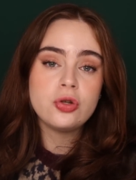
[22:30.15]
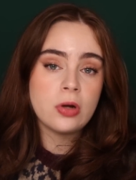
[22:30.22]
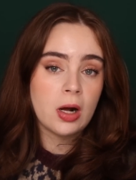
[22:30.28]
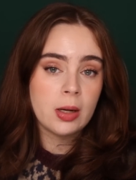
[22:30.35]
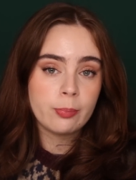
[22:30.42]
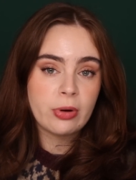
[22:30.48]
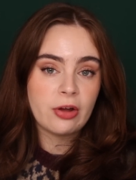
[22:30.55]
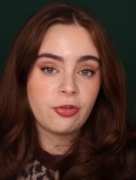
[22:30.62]
do
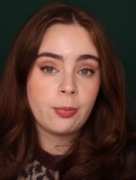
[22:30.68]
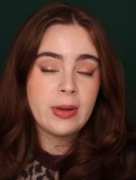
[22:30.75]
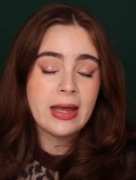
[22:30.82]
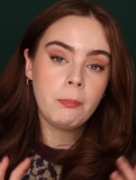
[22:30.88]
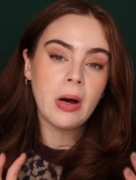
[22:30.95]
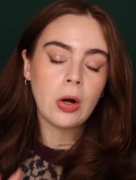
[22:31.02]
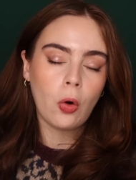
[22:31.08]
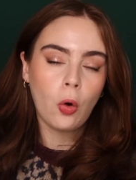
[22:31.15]
not impress me,
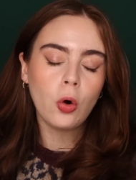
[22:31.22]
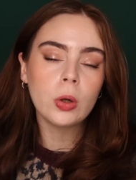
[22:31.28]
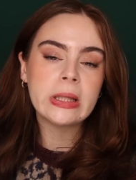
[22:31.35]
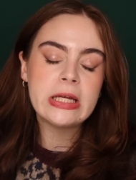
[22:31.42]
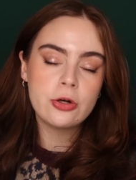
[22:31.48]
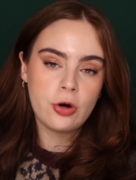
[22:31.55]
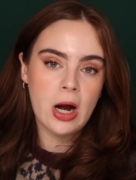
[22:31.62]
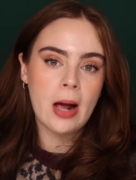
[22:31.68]
but
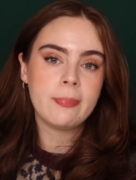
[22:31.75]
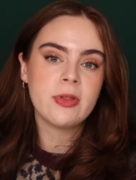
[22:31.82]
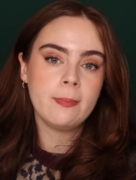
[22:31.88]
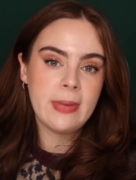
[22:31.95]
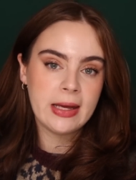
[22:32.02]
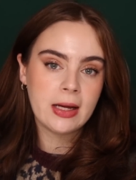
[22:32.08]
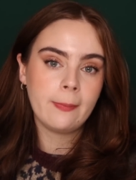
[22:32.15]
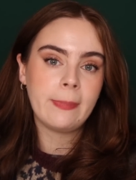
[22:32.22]
holy crap, the
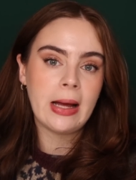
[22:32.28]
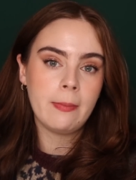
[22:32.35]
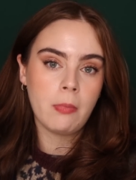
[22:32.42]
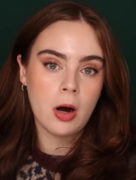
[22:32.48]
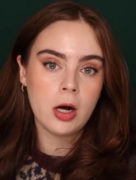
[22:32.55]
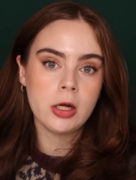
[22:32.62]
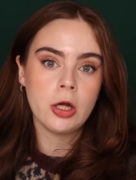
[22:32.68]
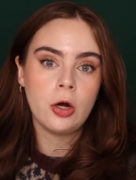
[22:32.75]
Makeup by
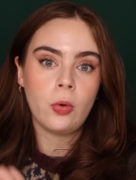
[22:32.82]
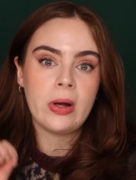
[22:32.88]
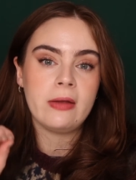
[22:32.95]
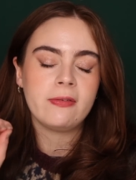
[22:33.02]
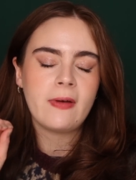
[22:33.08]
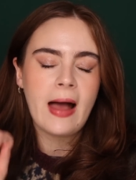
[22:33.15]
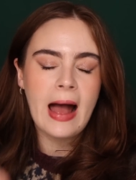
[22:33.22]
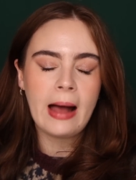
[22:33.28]
Mario
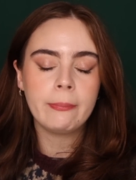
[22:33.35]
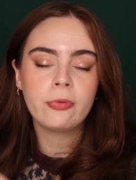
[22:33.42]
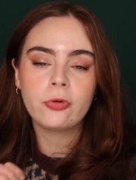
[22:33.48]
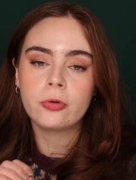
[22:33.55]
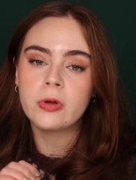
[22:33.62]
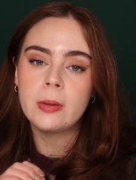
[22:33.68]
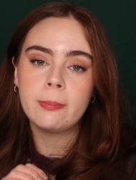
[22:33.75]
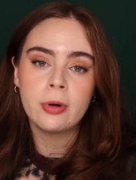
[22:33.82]
is
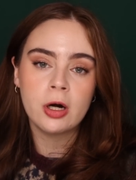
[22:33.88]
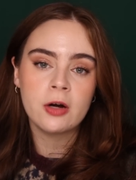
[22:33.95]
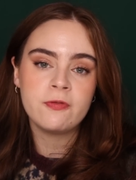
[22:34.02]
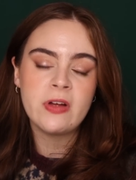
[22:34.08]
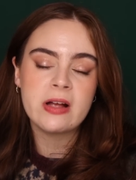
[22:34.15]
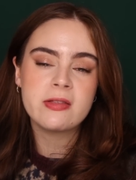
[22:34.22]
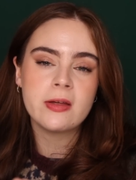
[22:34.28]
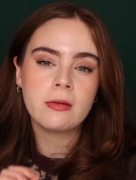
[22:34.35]
absolutely
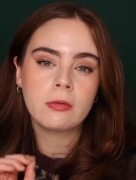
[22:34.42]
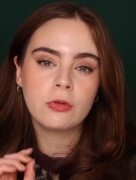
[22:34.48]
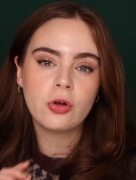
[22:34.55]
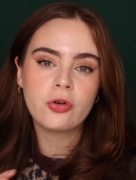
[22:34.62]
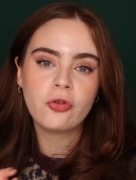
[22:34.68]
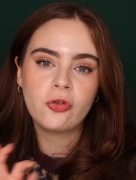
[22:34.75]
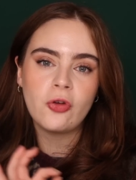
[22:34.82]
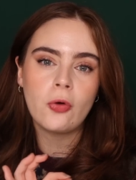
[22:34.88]
perfect. It
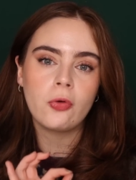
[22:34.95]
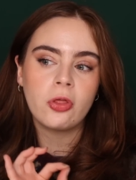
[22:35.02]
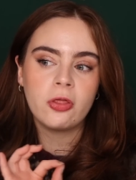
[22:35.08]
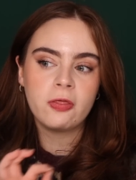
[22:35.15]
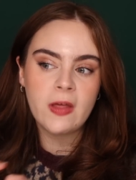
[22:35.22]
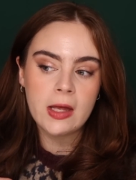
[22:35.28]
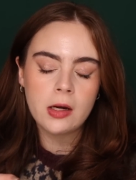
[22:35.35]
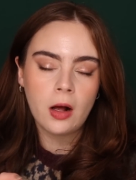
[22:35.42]
looks so
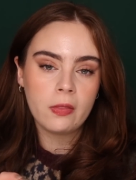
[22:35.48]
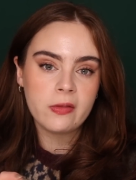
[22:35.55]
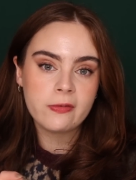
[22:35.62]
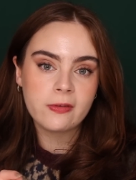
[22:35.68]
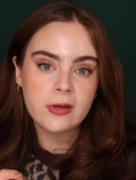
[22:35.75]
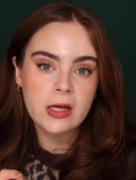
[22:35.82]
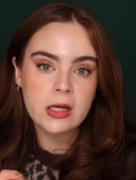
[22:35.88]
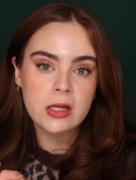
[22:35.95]
thin on the
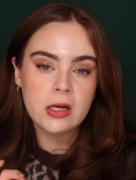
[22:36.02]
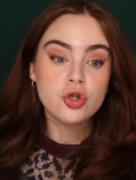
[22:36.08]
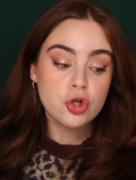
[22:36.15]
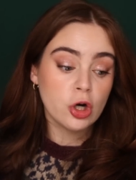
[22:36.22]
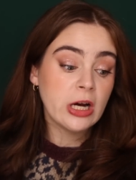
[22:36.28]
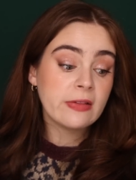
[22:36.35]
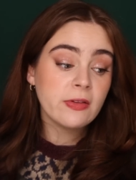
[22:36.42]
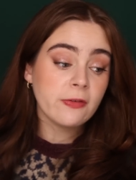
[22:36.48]
skin.
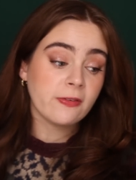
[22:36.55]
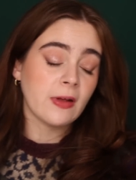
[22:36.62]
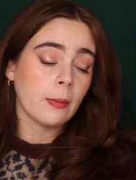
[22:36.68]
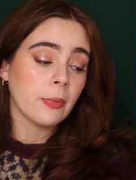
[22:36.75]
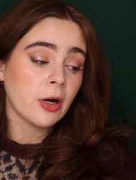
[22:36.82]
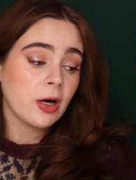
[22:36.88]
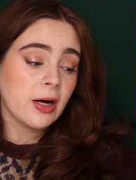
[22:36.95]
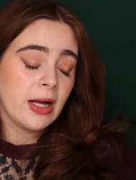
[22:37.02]
During the
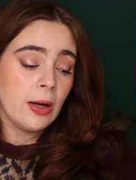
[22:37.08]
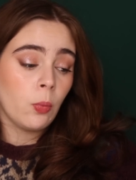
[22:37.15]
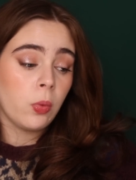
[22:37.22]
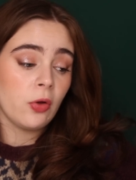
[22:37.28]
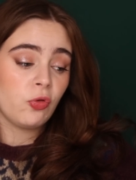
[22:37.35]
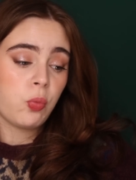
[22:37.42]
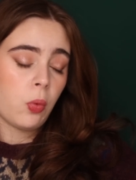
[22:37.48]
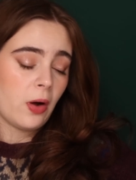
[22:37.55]
summer, it
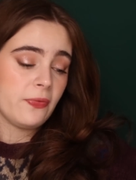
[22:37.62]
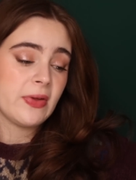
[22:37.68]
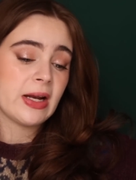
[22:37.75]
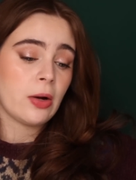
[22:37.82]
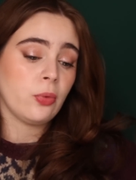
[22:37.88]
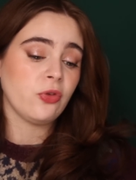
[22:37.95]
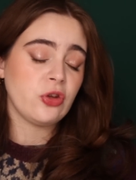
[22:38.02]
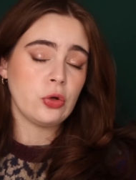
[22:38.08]
was one that
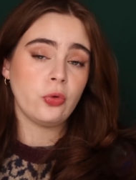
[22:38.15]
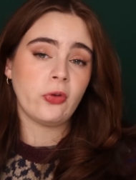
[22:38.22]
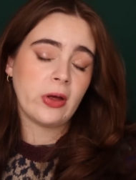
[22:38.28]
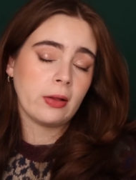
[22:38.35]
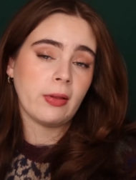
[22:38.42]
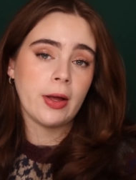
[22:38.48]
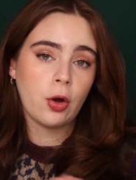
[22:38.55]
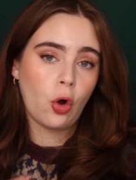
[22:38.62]
I was
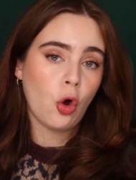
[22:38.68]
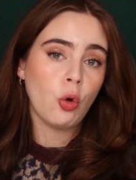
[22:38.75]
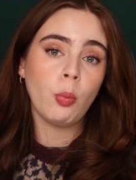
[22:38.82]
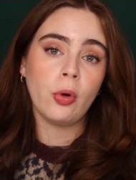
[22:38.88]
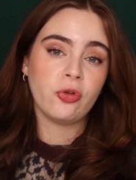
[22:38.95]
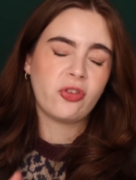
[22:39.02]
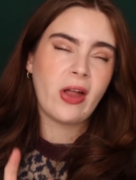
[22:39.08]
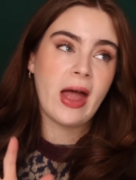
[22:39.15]
using like
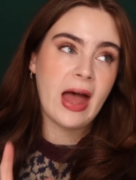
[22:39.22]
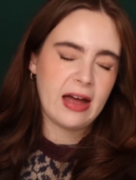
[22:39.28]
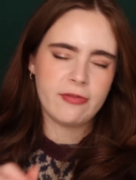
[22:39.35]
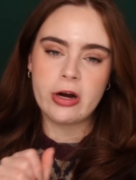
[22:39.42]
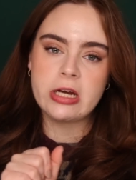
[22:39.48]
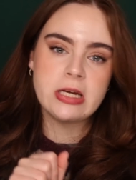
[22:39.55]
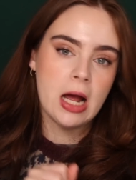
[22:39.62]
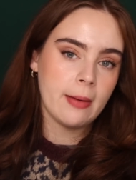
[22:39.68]
almost
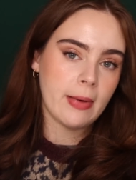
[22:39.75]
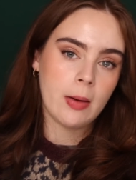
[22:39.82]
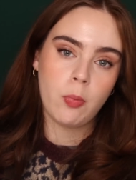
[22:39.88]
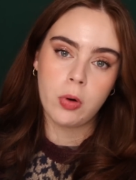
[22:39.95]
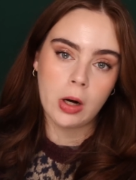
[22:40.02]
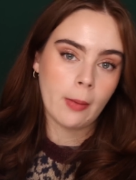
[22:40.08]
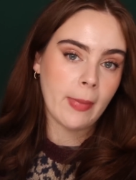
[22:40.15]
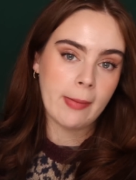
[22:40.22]
every time I
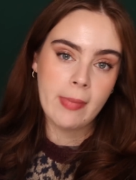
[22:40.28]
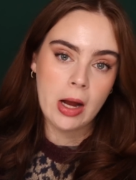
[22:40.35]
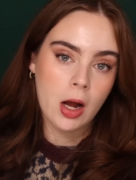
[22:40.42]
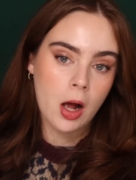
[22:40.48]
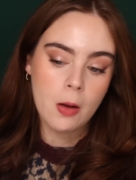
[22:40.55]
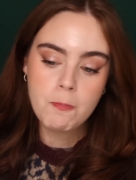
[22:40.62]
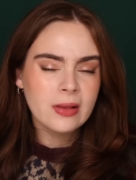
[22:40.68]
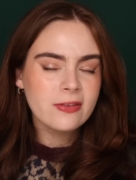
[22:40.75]
put on my
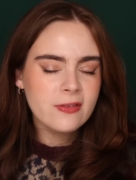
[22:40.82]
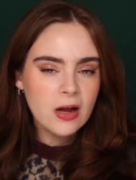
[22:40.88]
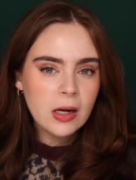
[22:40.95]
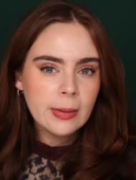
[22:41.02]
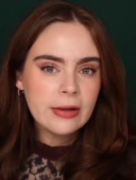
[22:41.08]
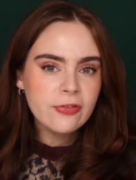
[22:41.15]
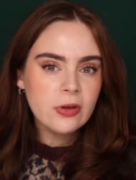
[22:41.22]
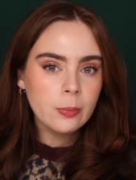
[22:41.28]
makeup. Let's talk
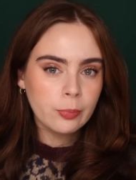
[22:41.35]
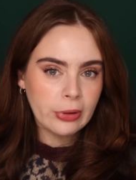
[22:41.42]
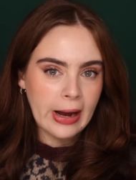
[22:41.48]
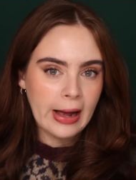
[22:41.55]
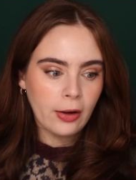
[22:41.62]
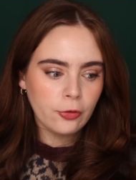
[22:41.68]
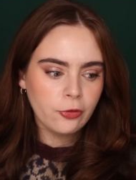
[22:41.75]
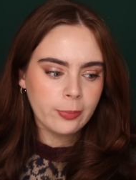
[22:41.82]
about some
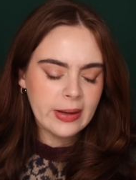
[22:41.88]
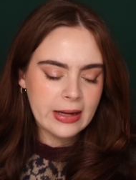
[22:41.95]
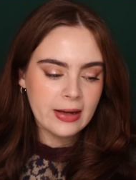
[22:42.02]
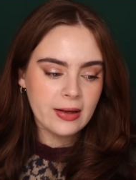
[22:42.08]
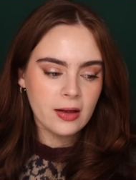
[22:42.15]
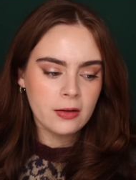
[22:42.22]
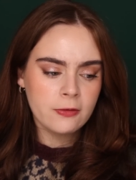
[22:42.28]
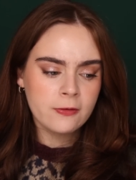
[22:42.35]
brows,
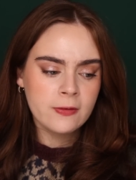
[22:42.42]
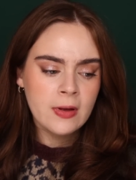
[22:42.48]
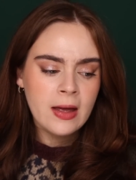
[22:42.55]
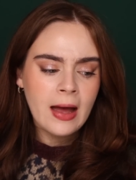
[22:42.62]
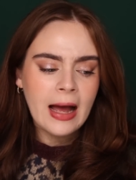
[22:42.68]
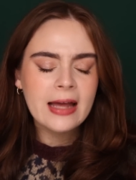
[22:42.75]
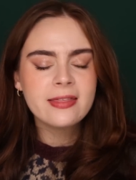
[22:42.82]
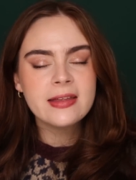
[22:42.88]
because
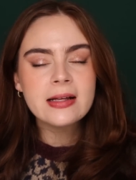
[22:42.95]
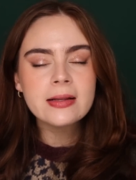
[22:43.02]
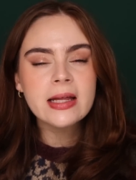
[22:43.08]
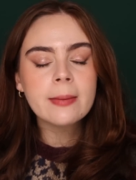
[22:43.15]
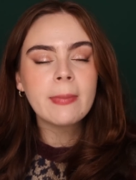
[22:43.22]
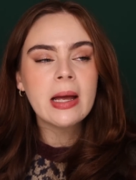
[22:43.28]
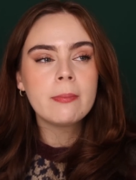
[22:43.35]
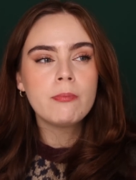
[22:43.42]
I think
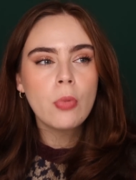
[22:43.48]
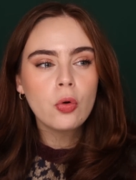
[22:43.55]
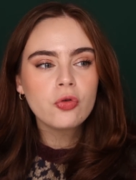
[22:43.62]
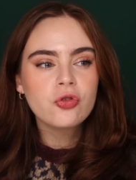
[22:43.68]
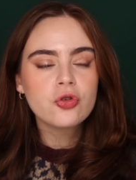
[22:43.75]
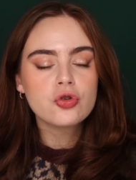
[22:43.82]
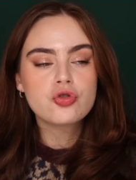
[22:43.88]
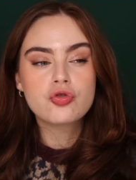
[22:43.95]
like my
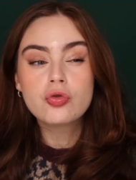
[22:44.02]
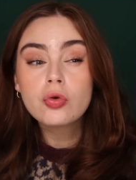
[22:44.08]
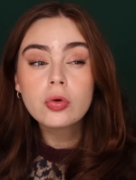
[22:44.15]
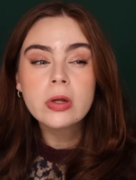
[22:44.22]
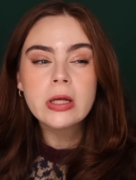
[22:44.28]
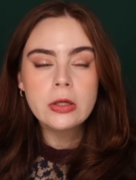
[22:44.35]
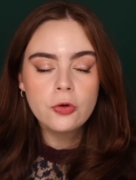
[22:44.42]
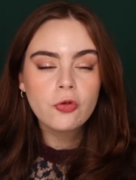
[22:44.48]
most
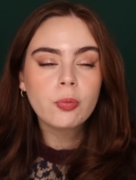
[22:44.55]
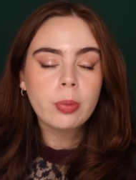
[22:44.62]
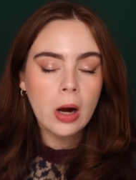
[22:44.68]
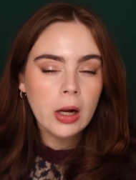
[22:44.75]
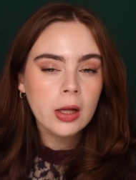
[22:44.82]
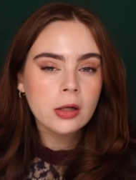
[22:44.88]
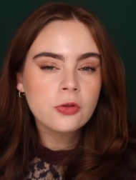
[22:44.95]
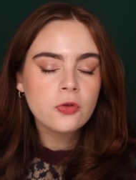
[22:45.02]
truly used
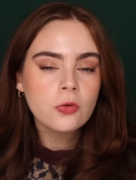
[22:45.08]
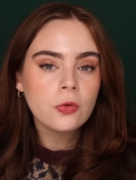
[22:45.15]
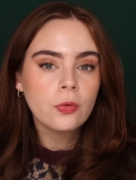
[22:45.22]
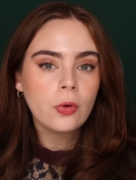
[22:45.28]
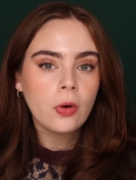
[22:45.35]
product